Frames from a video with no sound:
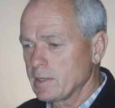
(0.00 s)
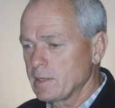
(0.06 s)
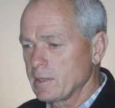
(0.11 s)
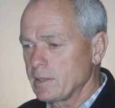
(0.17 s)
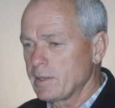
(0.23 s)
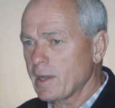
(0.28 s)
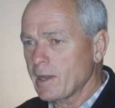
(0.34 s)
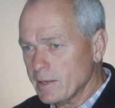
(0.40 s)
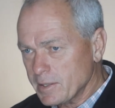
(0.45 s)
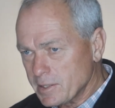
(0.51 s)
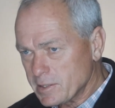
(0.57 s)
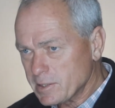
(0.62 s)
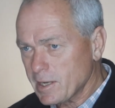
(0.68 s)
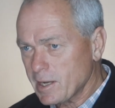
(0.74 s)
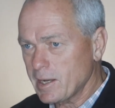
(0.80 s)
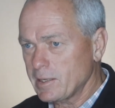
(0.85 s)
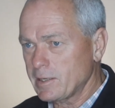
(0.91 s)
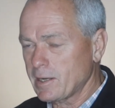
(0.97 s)
they
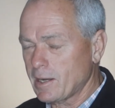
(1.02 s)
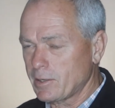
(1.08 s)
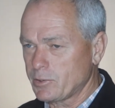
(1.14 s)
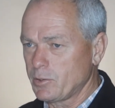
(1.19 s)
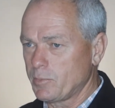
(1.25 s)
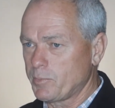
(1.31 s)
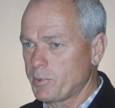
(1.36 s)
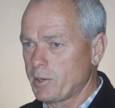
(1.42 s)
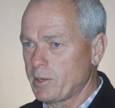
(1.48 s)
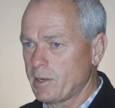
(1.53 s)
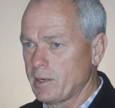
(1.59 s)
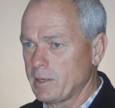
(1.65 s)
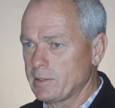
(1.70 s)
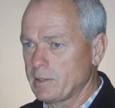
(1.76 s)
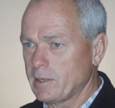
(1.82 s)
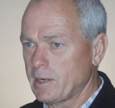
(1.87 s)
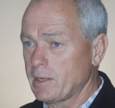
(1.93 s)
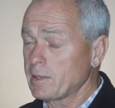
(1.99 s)
understand how to apply
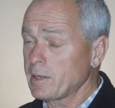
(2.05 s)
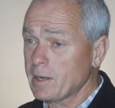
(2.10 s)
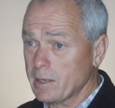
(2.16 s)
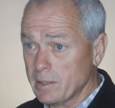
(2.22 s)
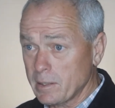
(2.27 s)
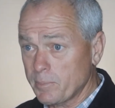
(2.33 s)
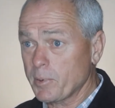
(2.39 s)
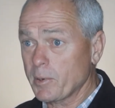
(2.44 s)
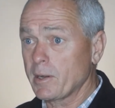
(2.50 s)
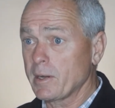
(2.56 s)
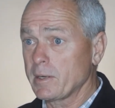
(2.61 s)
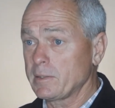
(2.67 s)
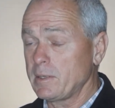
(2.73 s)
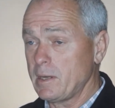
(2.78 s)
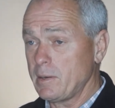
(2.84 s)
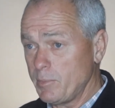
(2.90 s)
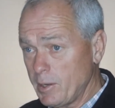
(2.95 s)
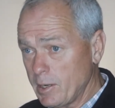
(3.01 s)
it, and they can apply
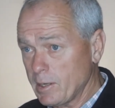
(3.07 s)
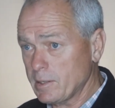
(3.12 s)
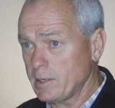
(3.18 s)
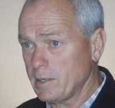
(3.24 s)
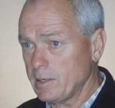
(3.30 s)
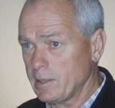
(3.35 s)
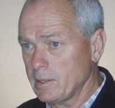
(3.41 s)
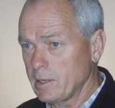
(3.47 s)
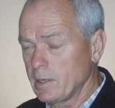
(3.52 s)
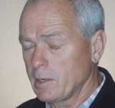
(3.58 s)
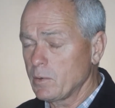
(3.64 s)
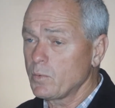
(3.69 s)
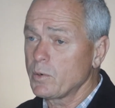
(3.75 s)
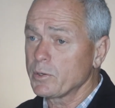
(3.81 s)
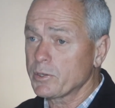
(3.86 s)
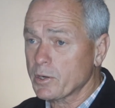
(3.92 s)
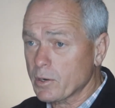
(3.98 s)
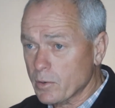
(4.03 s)
it immediately
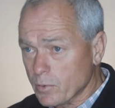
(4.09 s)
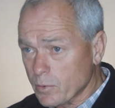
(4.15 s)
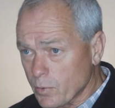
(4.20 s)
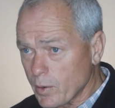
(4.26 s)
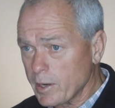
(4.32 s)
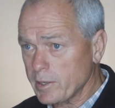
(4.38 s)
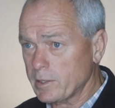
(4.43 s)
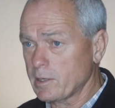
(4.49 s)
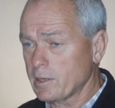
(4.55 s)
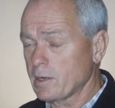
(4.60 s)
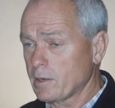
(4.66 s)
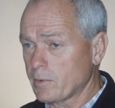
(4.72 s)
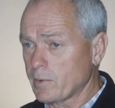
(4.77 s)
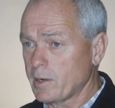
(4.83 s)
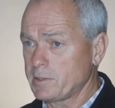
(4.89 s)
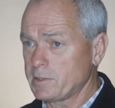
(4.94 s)
with great, great